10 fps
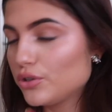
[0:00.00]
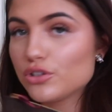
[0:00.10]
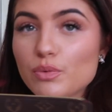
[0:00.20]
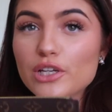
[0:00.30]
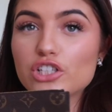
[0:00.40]
You
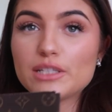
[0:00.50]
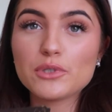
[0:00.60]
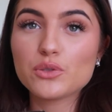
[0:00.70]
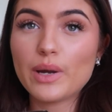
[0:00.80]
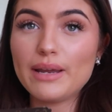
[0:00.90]
can switch this
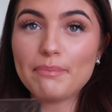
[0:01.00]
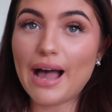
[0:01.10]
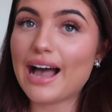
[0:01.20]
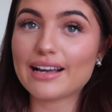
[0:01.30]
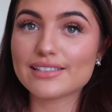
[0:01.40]
between
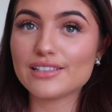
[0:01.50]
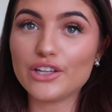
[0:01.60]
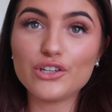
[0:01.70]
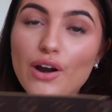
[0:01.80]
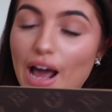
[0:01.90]
bags,
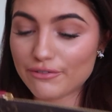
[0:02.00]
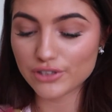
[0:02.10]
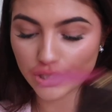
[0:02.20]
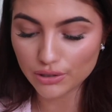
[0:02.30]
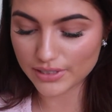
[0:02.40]
like you don't
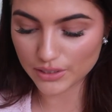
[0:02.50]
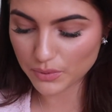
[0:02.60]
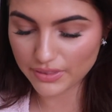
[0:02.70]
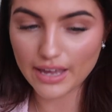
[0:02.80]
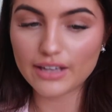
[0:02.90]
have to use
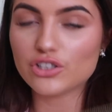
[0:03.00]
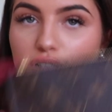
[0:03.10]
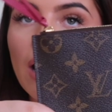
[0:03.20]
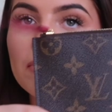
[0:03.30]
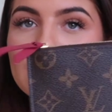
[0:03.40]
this with it, it
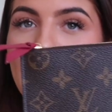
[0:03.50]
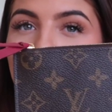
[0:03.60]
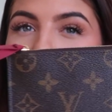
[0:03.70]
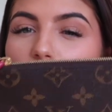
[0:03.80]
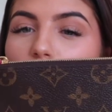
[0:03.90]
just comes
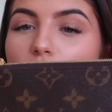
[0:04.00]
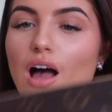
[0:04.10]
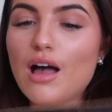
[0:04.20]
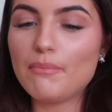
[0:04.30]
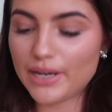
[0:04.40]
out,
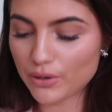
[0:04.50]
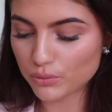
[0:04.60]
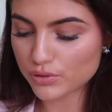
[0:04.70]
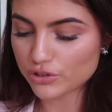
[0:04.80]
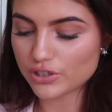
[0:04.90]
but it
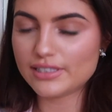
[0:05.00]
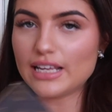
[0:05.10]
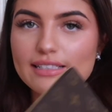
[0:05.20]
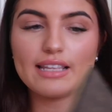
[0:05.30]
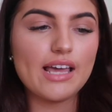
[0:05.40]
also just
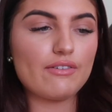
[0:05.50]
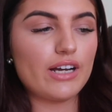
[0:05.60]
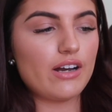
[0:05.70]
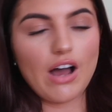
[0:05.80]
sits in there really